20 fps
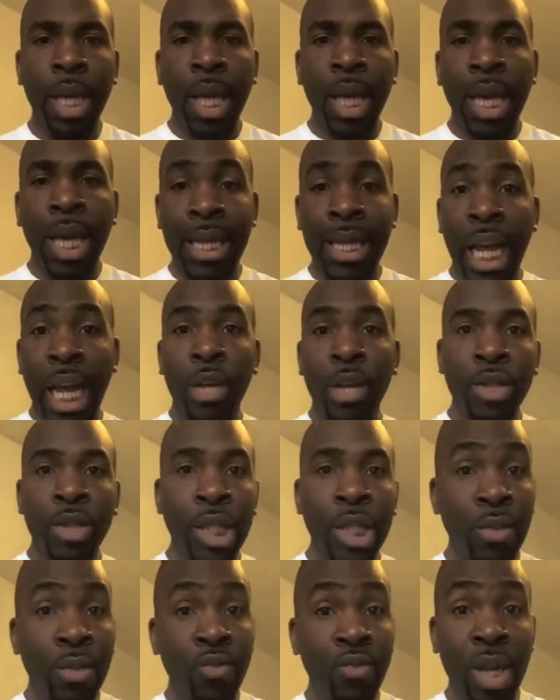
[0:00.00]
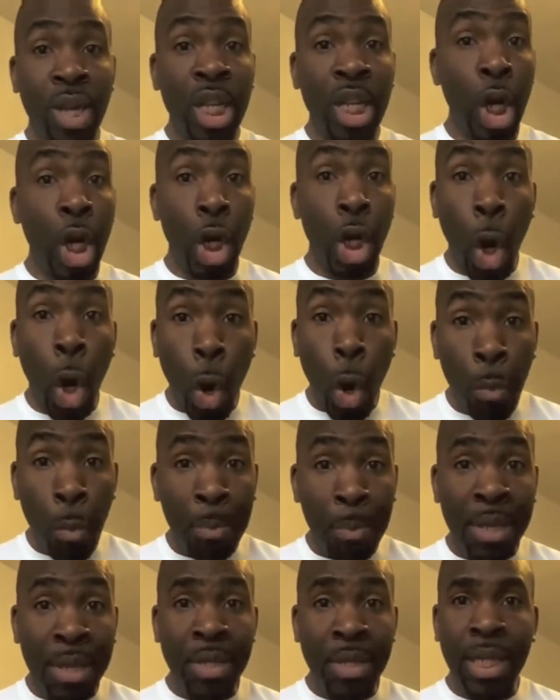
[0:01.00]
and now she's running her own
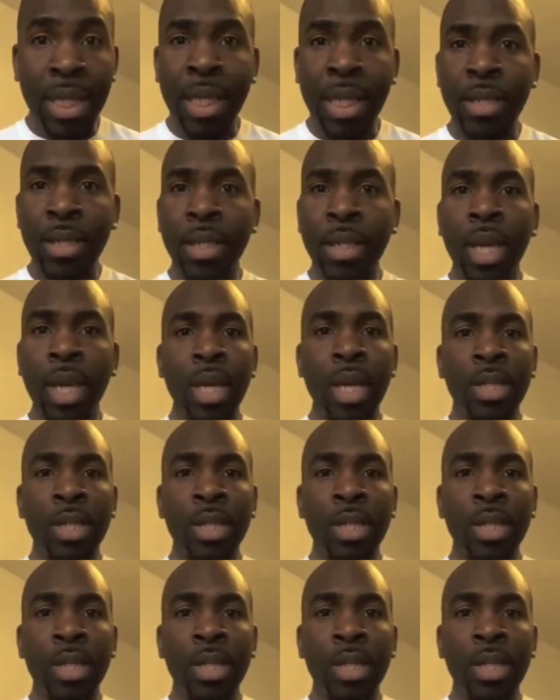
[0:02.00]
business.